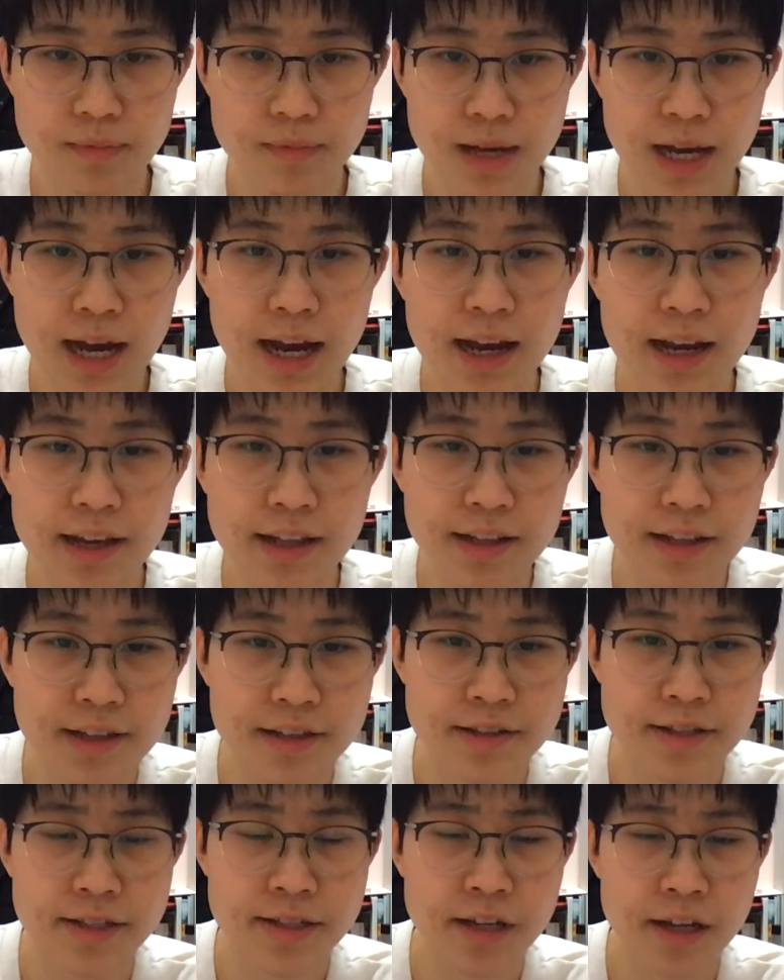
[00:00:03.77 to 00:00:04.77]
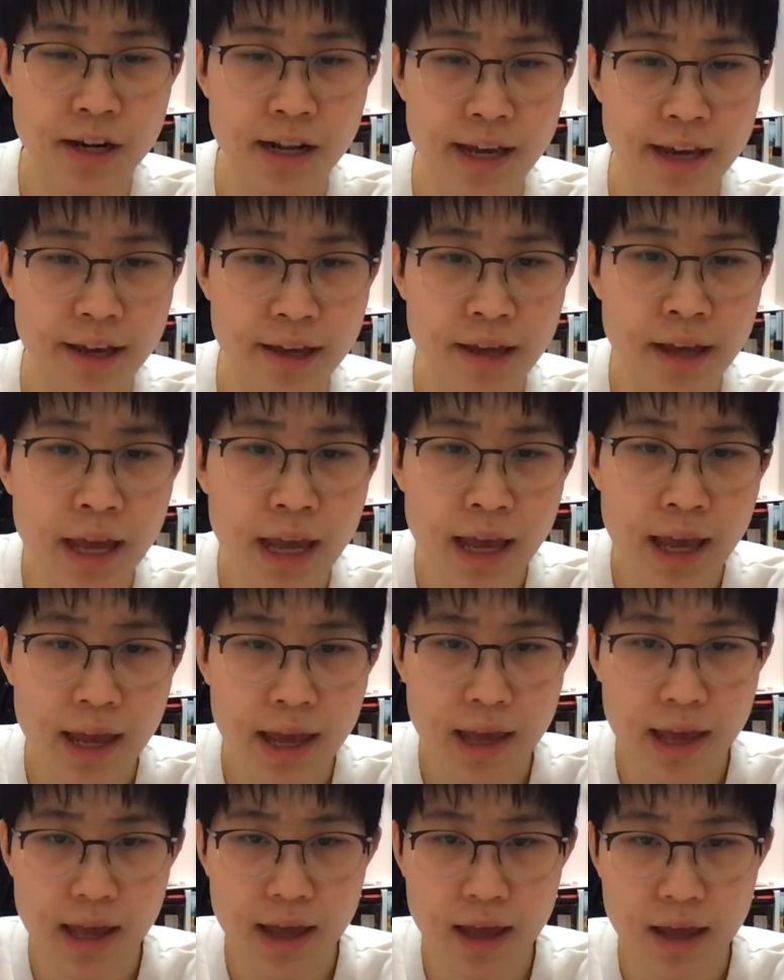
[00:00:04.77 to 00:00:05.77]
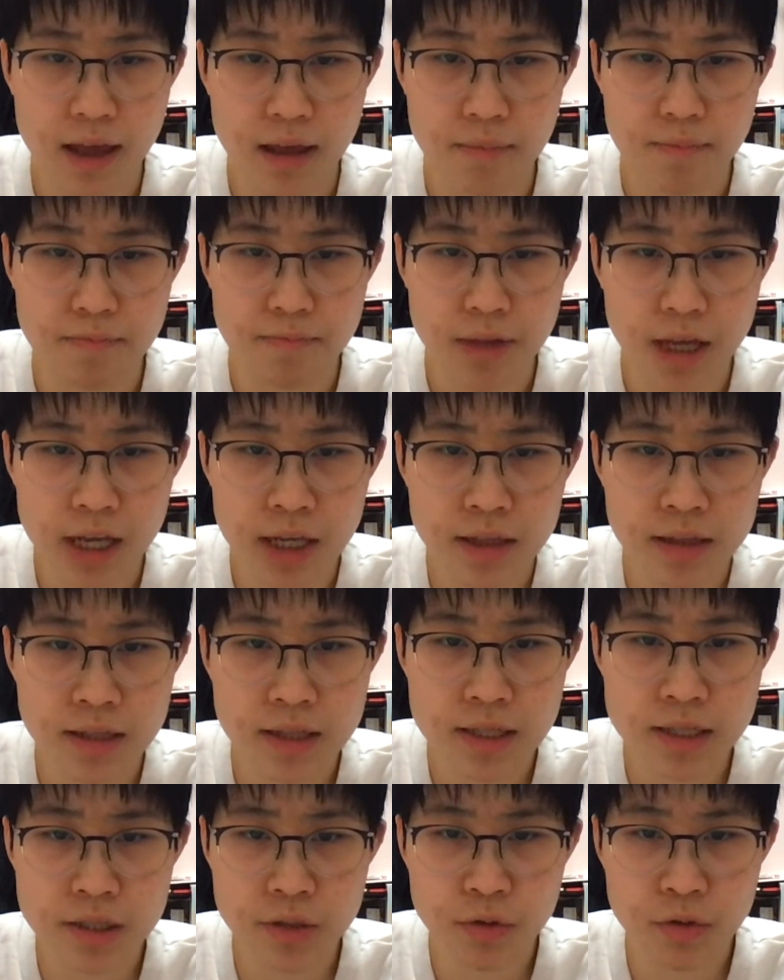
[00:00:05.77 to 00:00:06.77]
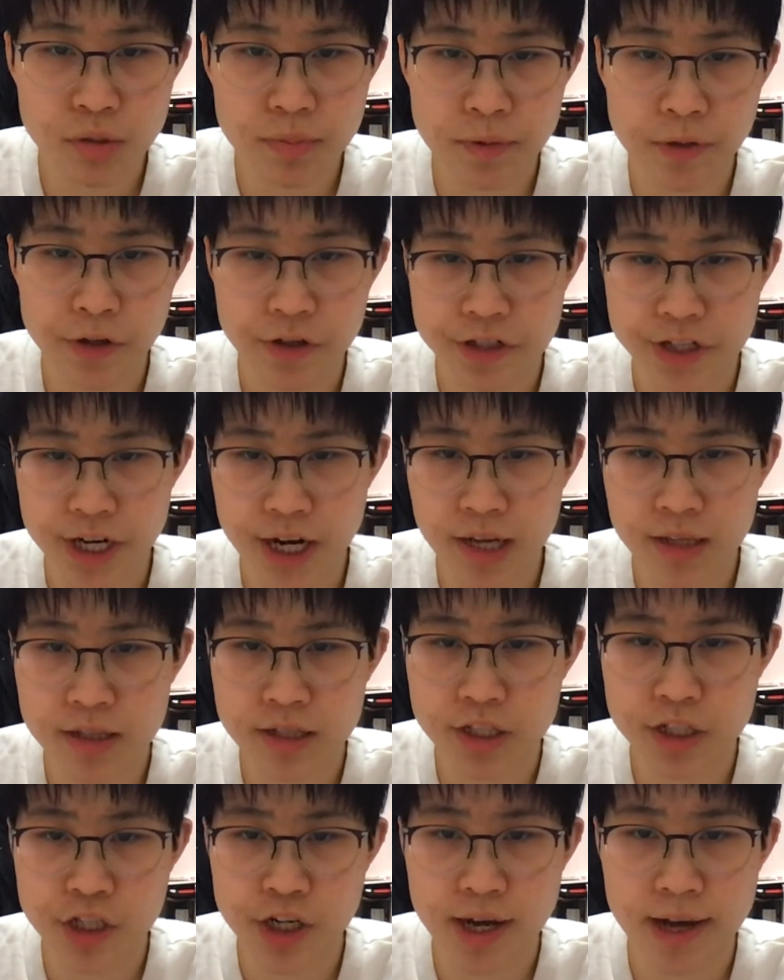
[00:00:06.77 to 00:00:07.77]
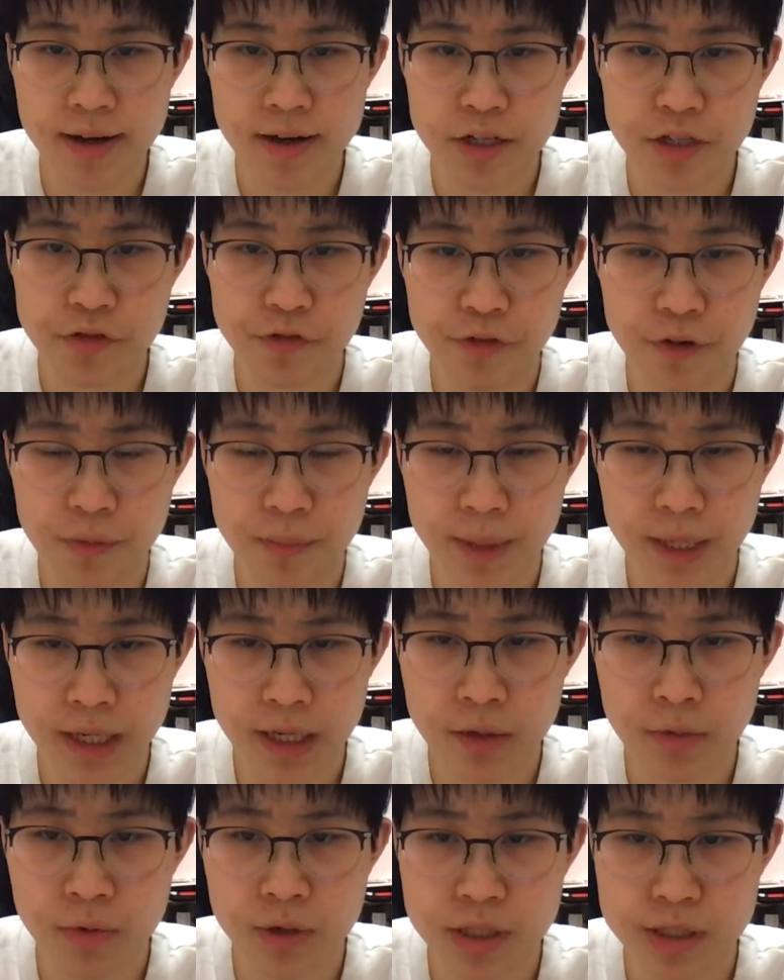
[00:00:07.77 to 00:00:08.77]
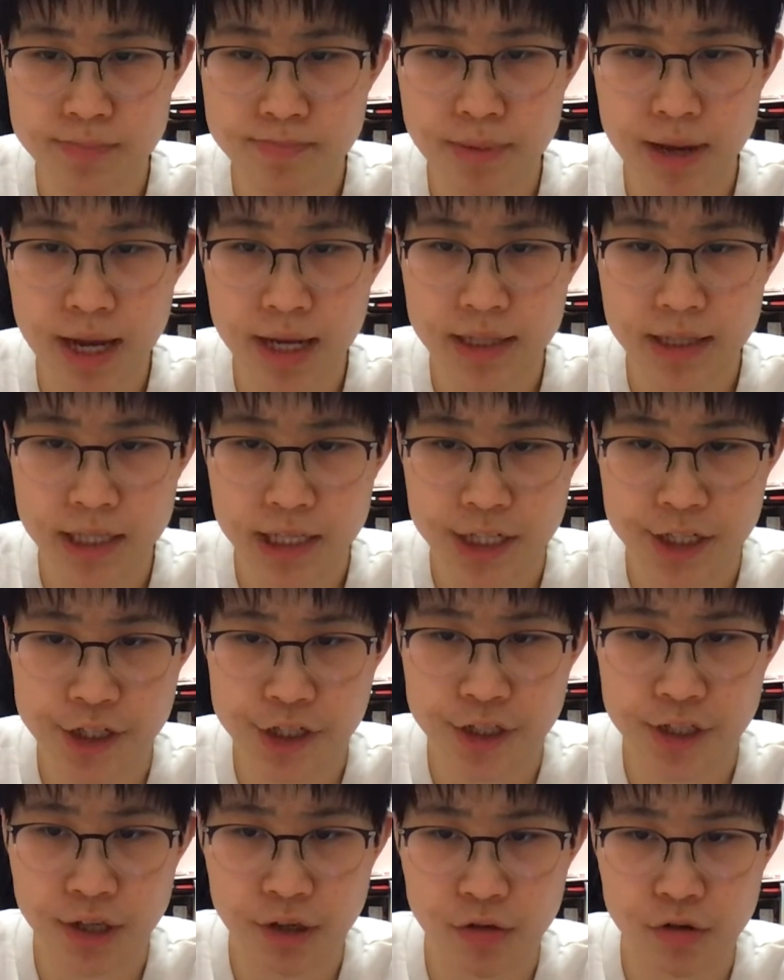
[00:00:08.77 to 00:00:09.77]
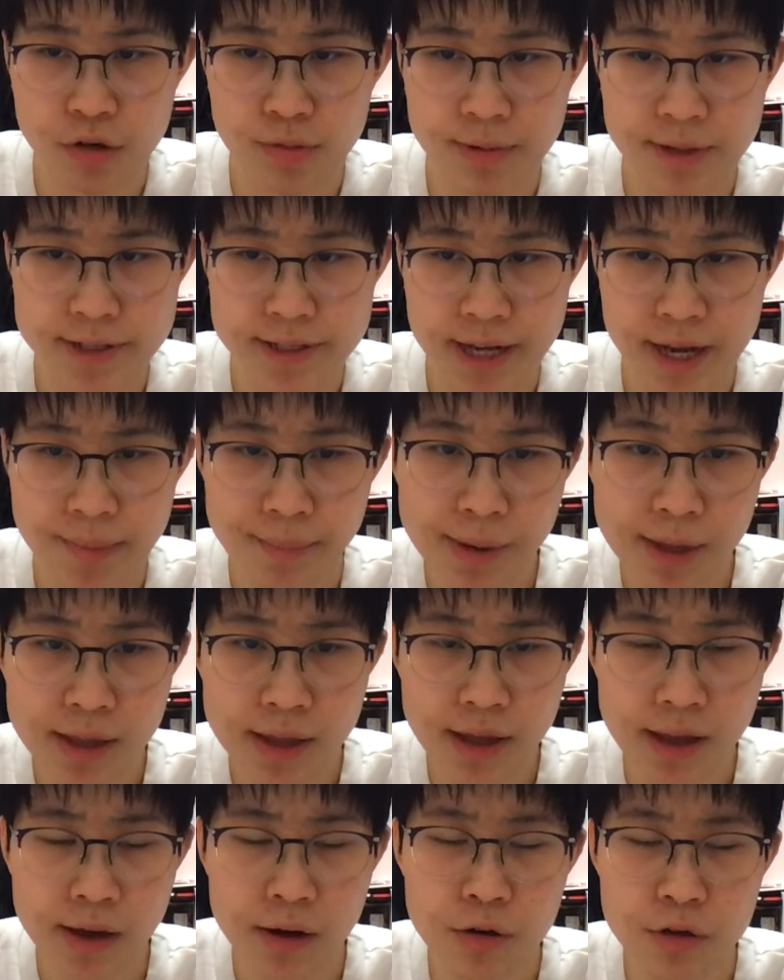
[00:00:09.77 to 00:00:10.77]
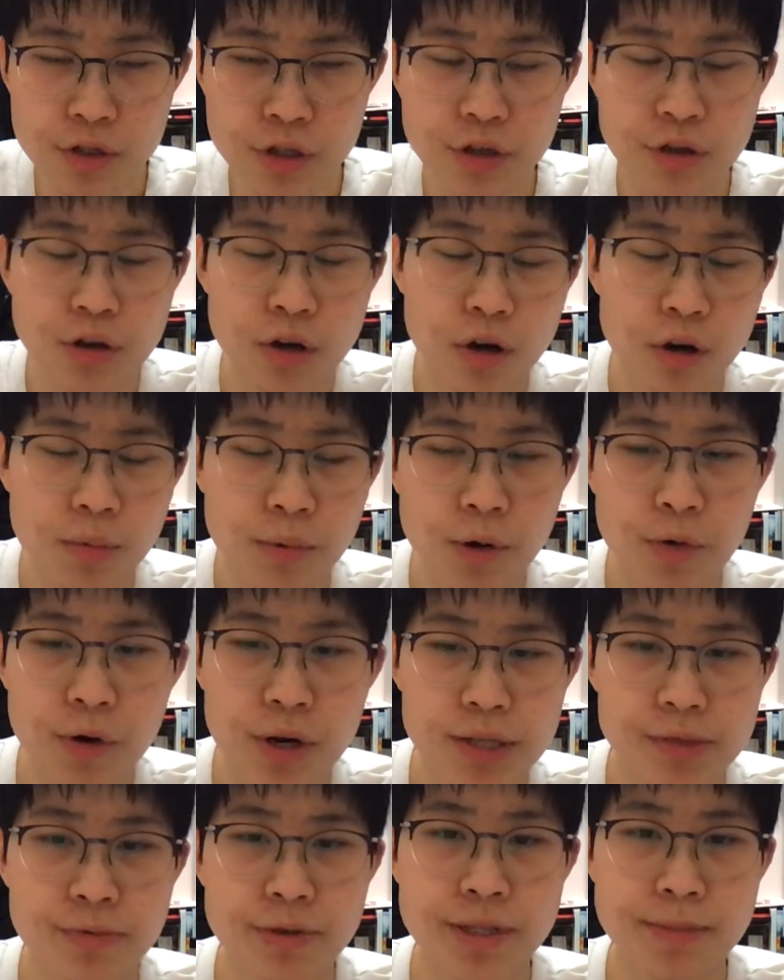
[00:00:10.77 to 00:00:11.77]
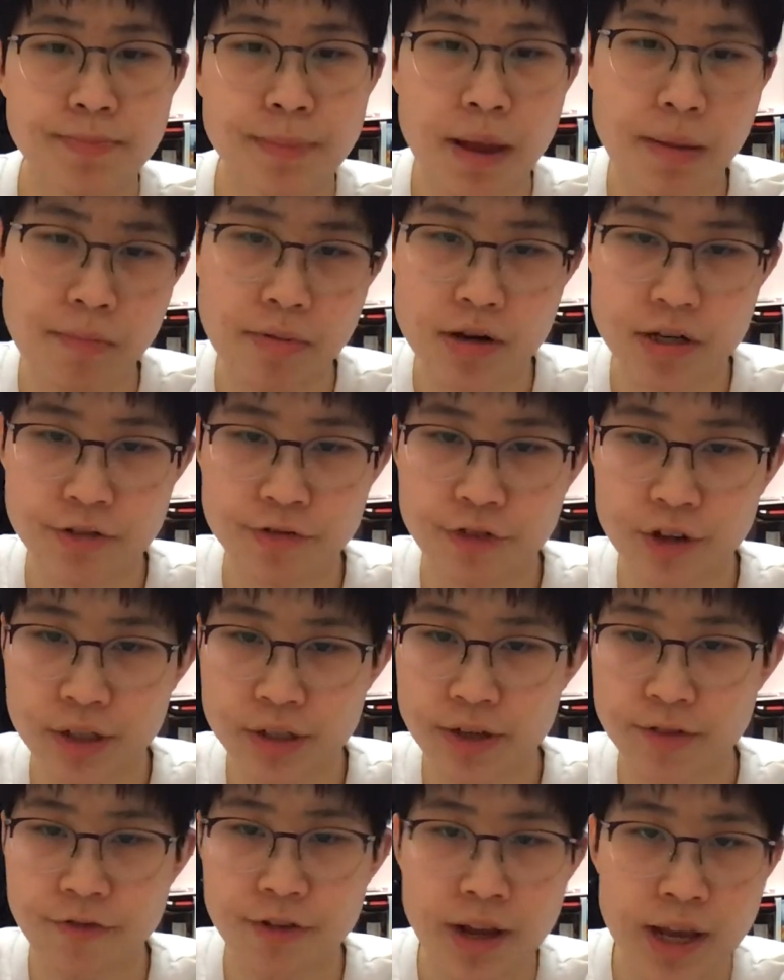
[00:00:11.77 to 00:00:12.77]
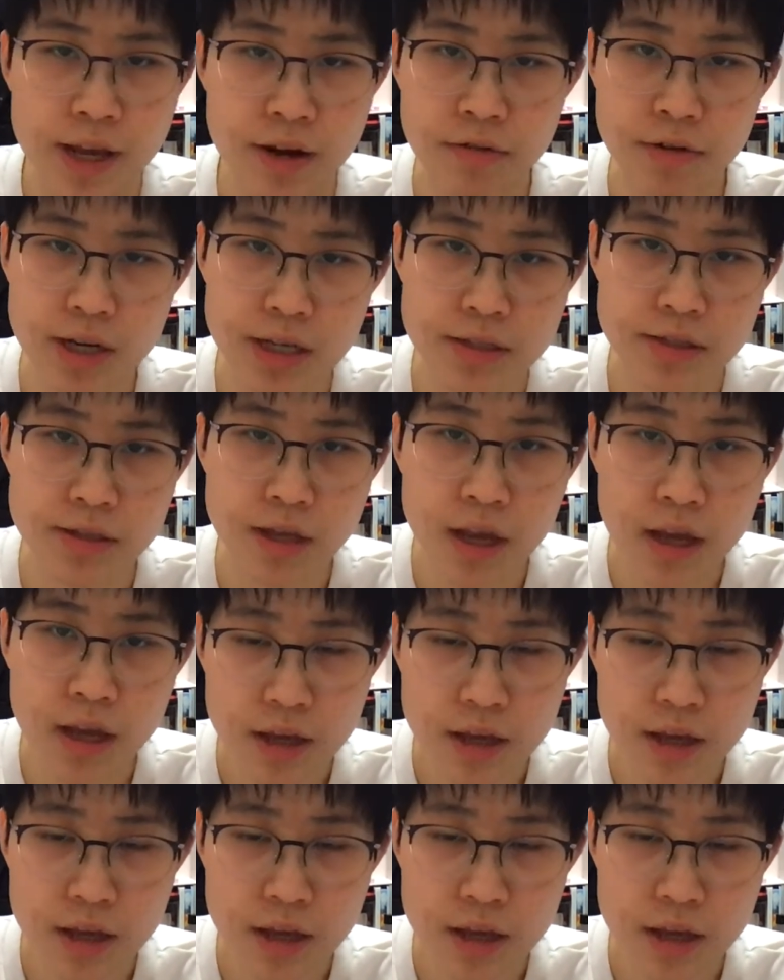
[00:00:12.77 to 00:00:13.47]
Hi, it is Clay. In this group project, the challenge for me was manage the group assignment and also cooperate with members from different areas.